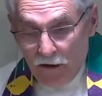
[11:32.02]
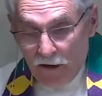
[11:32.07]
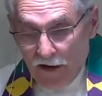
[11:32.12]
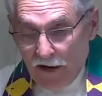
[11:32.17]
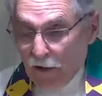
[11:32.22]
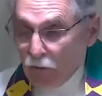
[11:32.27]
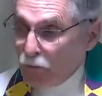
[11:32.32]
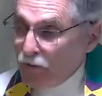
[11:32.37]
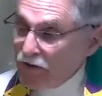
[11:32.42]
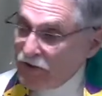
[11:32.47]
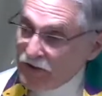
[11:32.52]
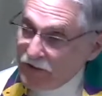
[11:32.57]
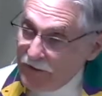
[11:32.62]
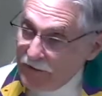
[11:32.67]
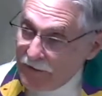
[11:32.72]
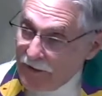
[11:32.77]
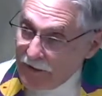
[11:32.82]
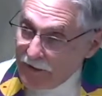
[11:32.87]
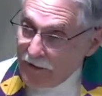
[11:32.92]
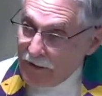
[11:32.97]
And we see
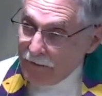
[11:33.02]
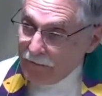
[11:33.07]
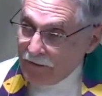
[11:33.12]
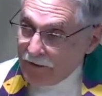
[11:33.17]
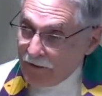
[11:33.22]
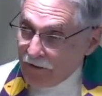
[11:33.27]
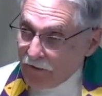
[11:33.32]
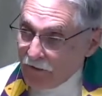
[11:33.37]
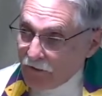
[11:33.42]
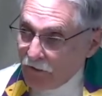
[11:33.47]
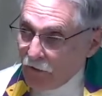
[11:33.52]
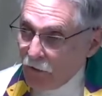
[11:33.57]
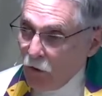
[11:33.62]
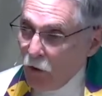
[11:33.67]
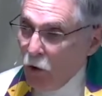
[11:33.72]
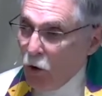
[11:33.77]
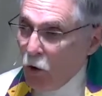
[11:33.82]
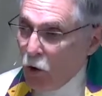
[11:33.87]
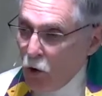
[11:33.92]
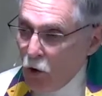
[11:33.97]
that evidence
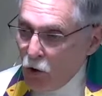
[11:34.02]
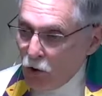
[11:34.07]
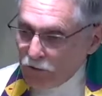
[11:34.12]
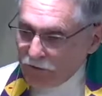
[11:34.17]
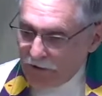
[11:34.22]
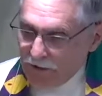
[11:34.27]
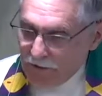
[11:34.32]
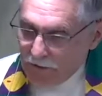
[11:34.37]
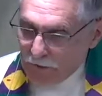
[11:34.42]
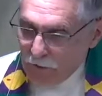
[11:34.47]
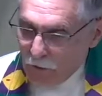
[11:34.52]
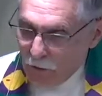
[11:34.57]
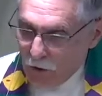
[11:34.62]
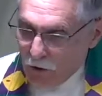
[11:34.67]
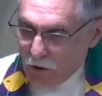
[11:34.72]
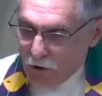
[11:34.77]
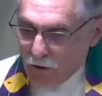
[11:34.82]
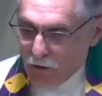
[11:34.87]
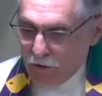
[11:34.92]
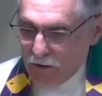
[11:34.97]
all day
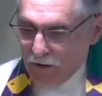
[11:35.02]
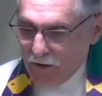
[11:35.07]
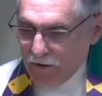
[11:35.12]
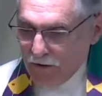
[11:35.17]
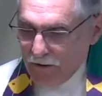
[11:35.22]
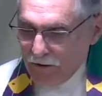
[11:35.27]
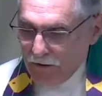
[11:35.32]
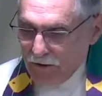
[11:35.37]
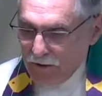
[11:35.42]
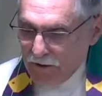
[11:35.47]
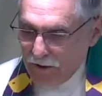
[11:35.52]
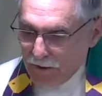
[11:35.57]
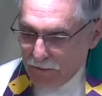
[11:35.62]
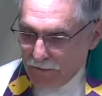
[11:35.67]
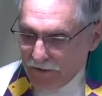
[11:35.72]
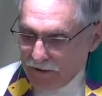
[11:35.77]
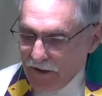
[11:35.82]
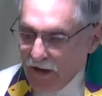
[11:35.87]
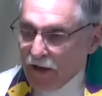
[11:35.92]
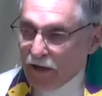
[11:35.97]
long and
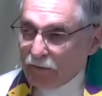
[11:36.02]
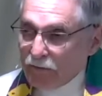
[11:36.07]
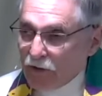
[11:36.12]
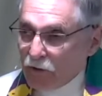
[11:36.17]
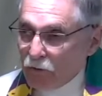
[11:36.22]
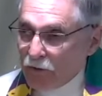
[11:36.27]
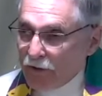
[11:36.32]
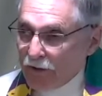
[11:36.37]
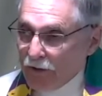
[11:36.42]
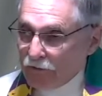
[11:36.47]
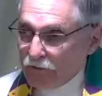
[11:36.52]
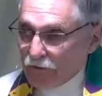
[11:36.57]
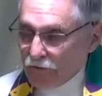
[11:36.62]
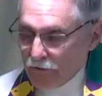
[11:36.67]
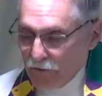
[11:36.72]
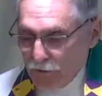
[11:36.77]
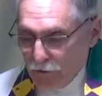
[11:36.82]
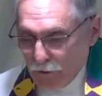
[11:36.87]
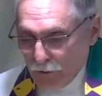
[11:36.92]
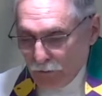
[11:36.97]
every time that we get to
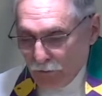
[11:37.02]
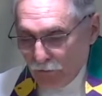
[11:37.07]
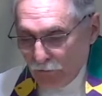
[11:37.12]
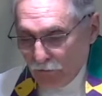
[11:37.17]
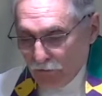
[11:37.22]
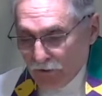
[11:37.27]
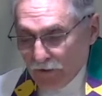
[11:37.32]
the news.